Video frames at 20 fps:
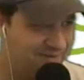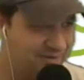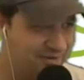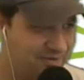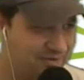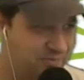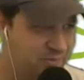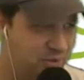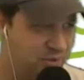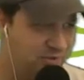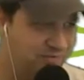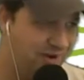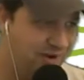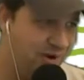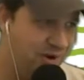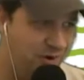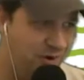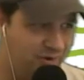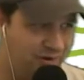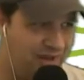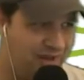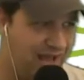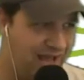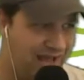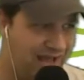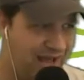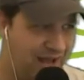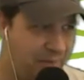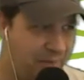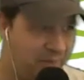cylinders move
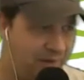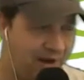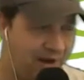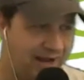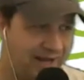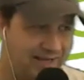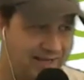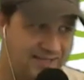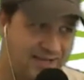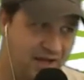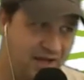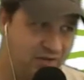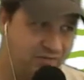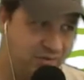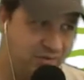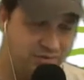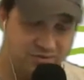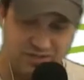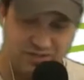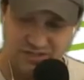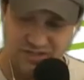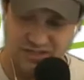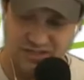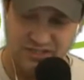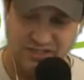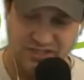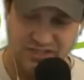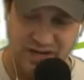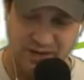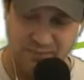okay, but I could tell if it was a
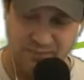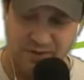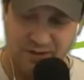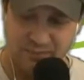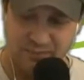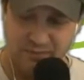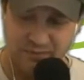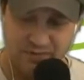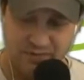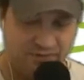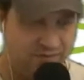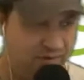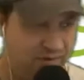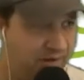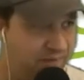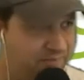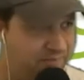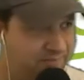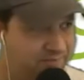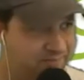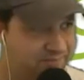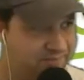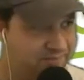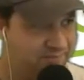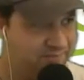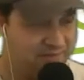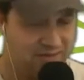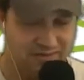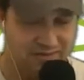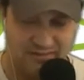GT, I probably would have, it
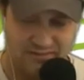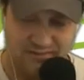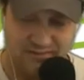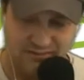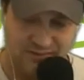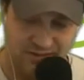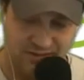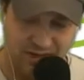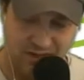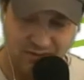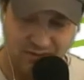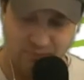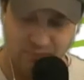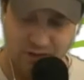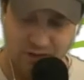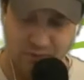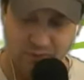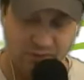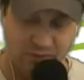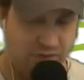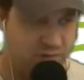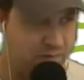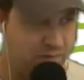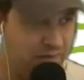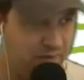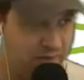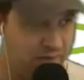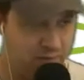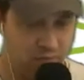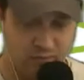would have just
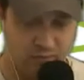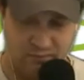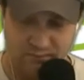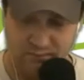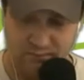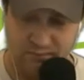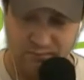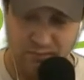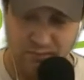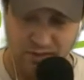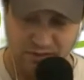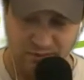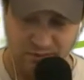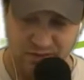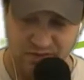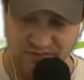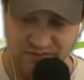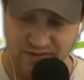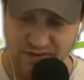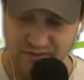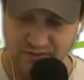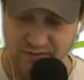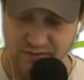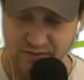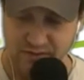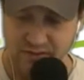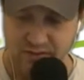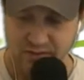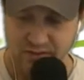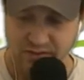been like much, much
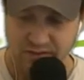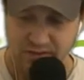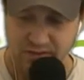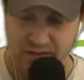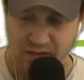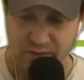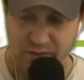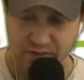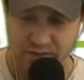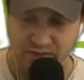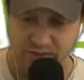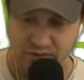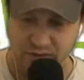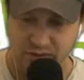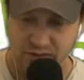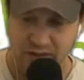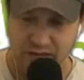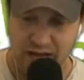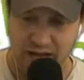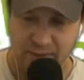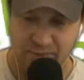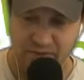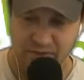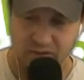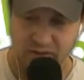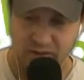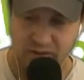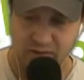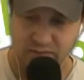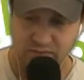faster. Anyway, this is a good app,
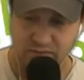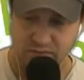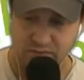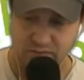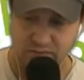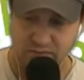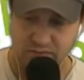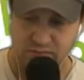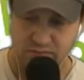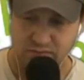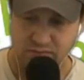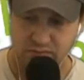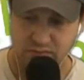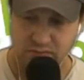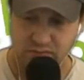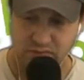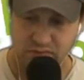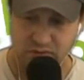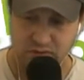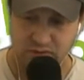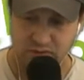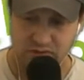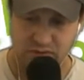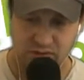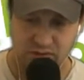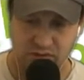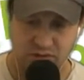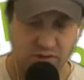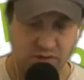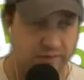and
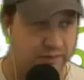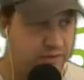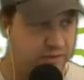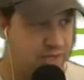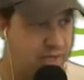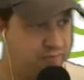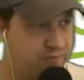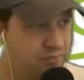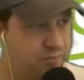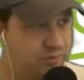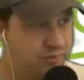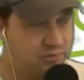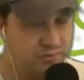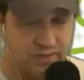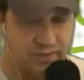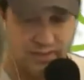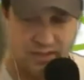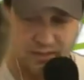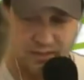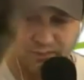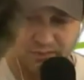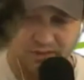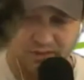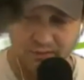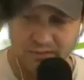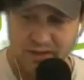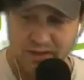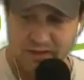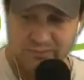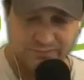it's done the job for me, so I can't
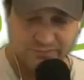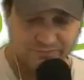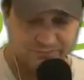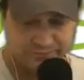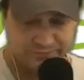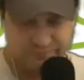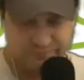complain about